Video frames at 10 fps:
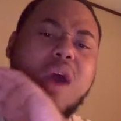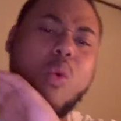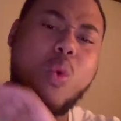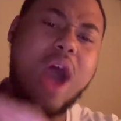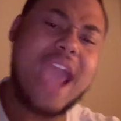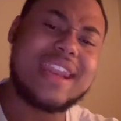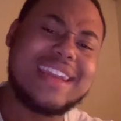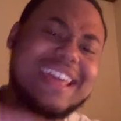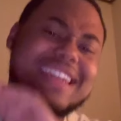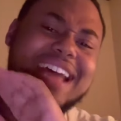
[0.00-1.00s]
whining
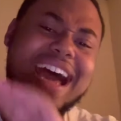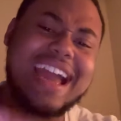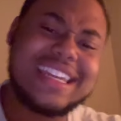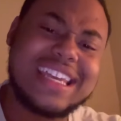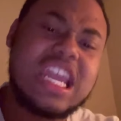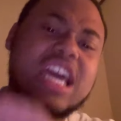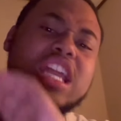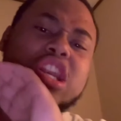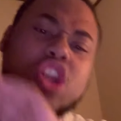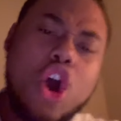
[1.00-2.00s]
and dining
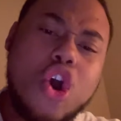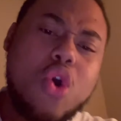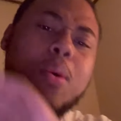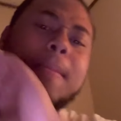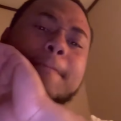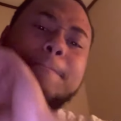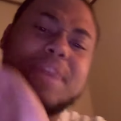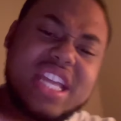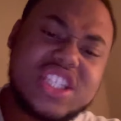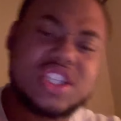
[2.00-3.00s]
no
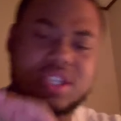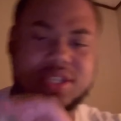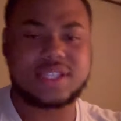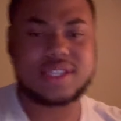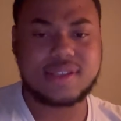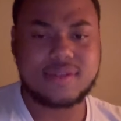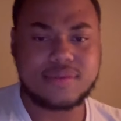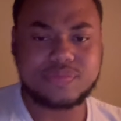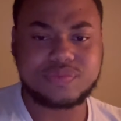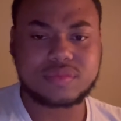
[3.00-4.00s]
bitches.
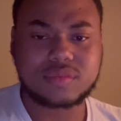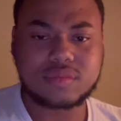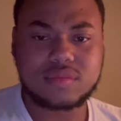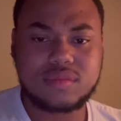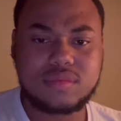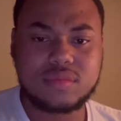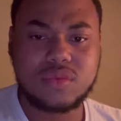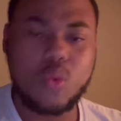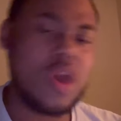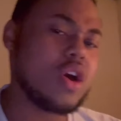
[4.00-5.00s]

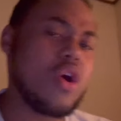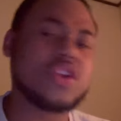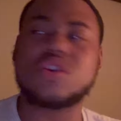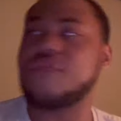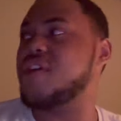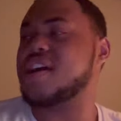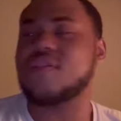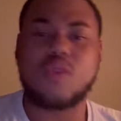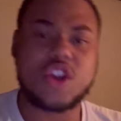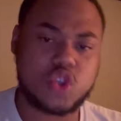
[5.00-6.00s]
We ain't going to no fucking
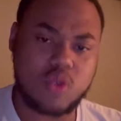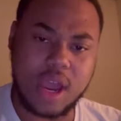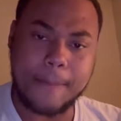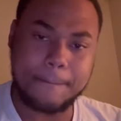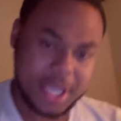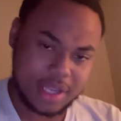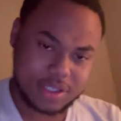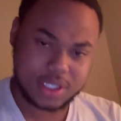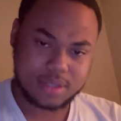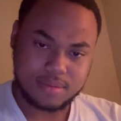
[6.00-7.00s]
restaurant,
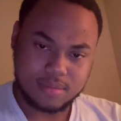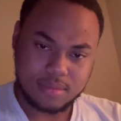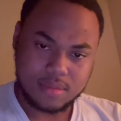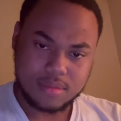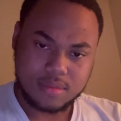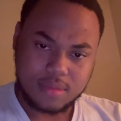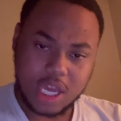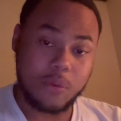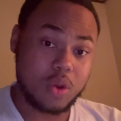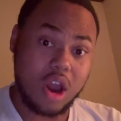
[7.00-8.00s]
bitch. And
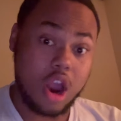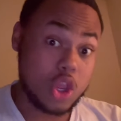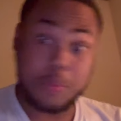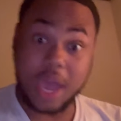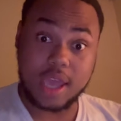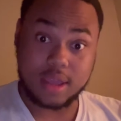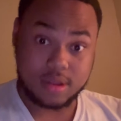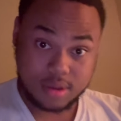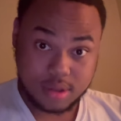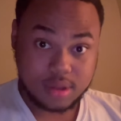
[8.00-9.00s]
if we are, you paying.
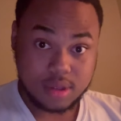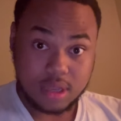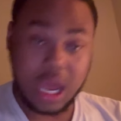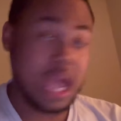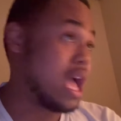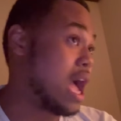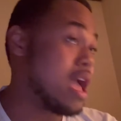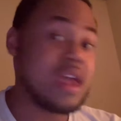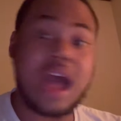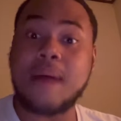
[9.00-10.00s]

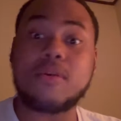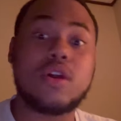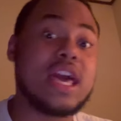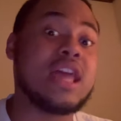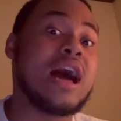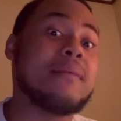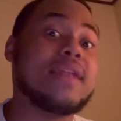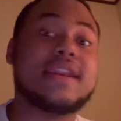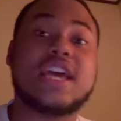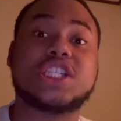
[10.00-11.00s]
And I'm
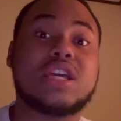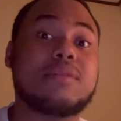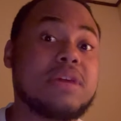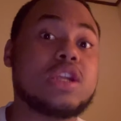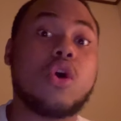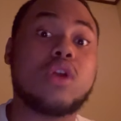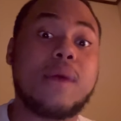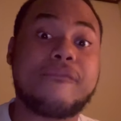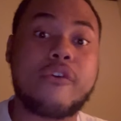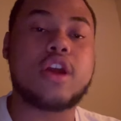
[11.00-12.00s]
letting that shit be known up
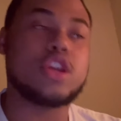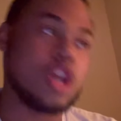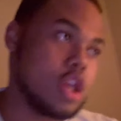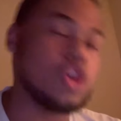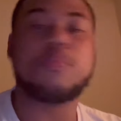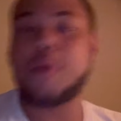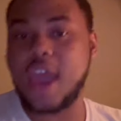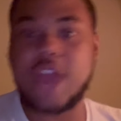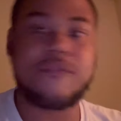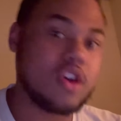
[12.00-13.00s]
front. Yeah, you're
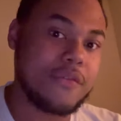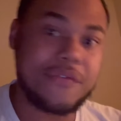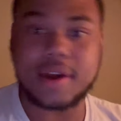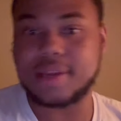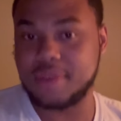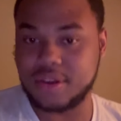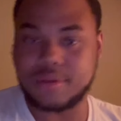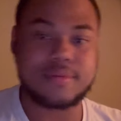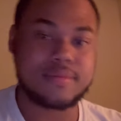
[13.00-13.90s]
paying for your fucking meal.